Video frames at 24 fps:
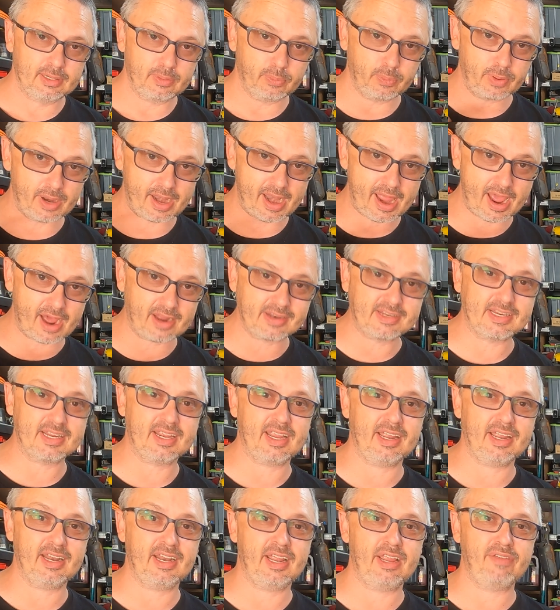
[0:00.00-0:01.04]
we're now
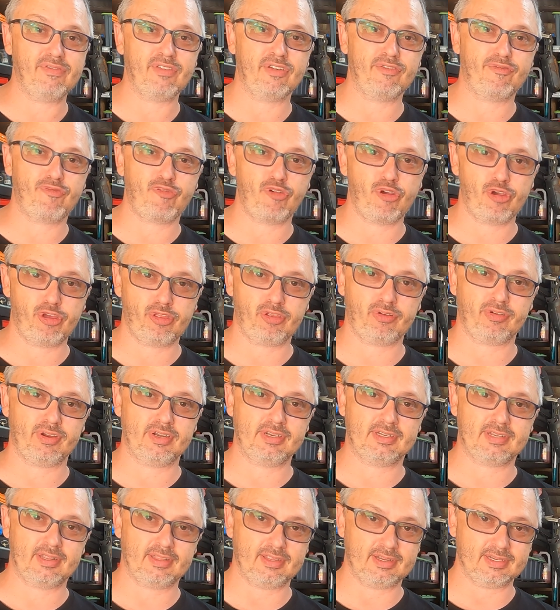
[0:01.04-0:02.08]
digging even further
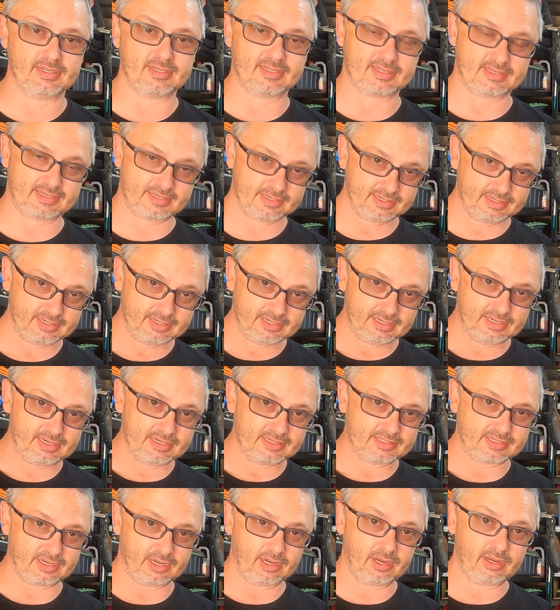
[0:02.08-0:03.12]
into this.
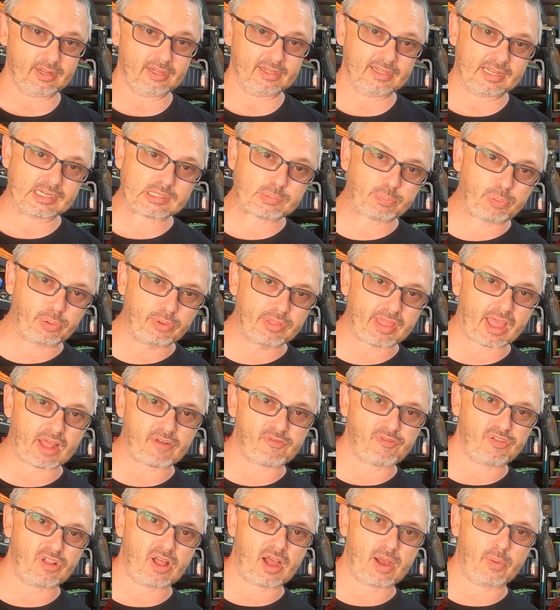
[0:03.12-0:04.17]
So let's pull that
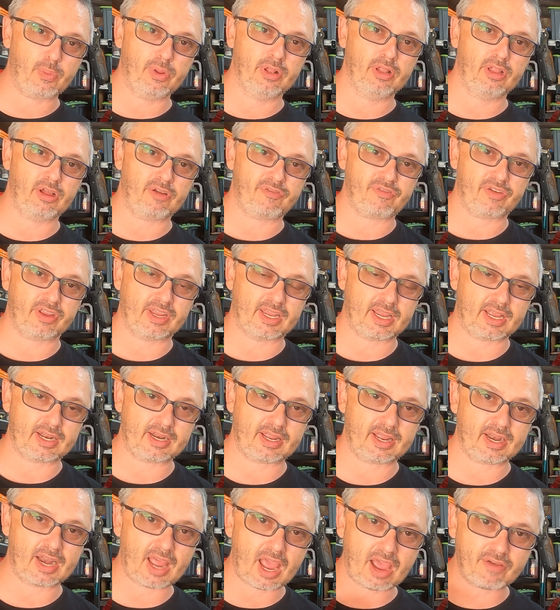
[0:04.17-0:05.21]
flywheel off again
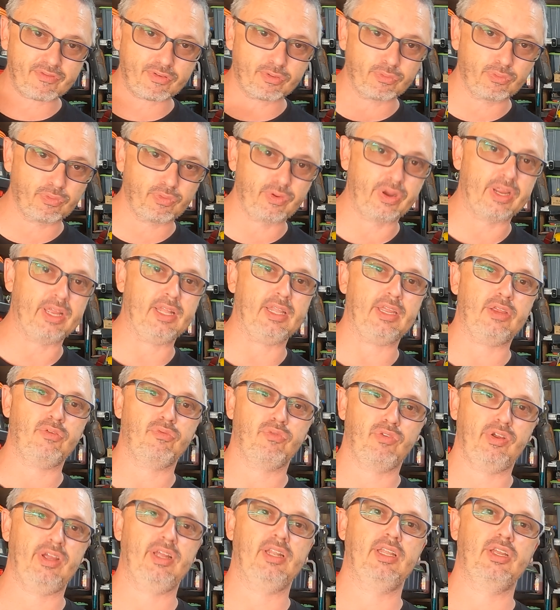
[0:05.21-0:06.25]
and have a really,
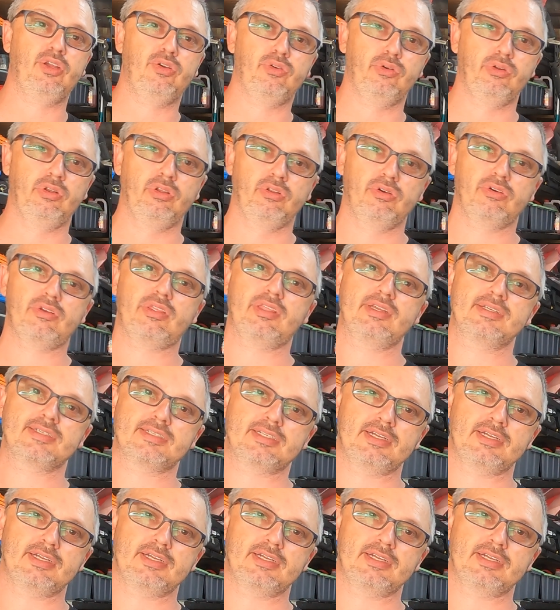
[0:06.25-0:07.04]
really good look this